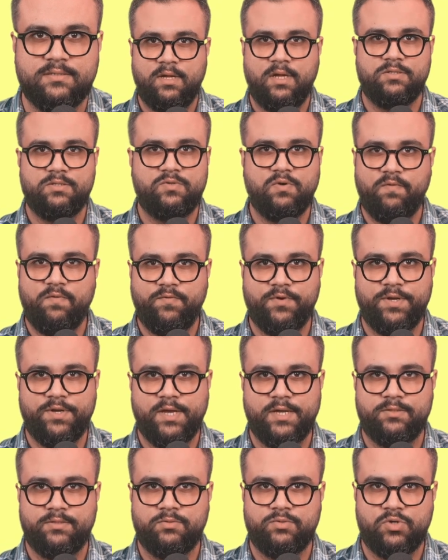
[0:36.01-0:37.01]
And don't
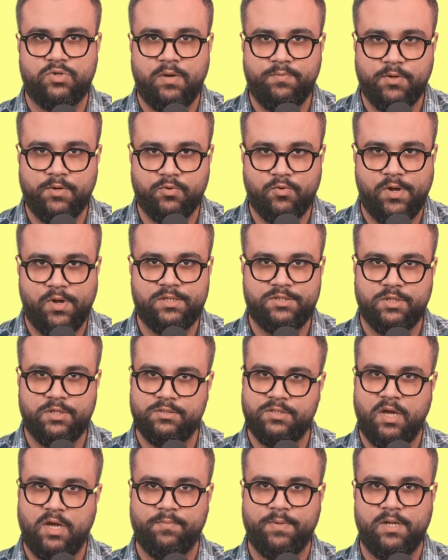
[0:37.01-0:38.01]
forget to drop your question
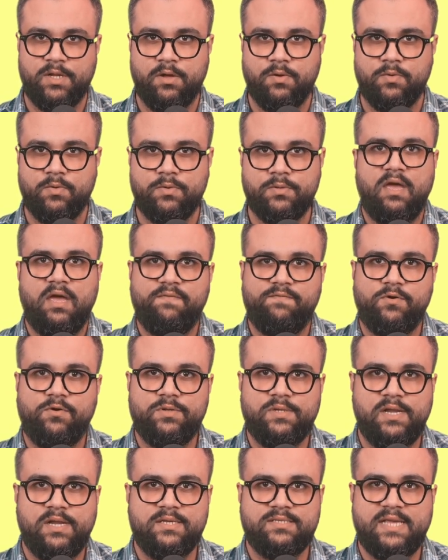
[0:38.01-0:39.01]
down below.
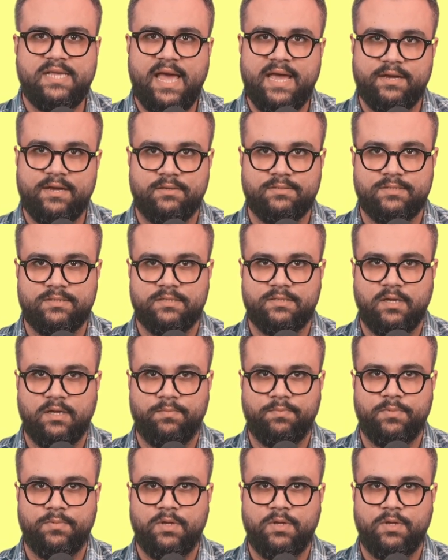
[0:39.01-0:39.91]
Effortless account setup.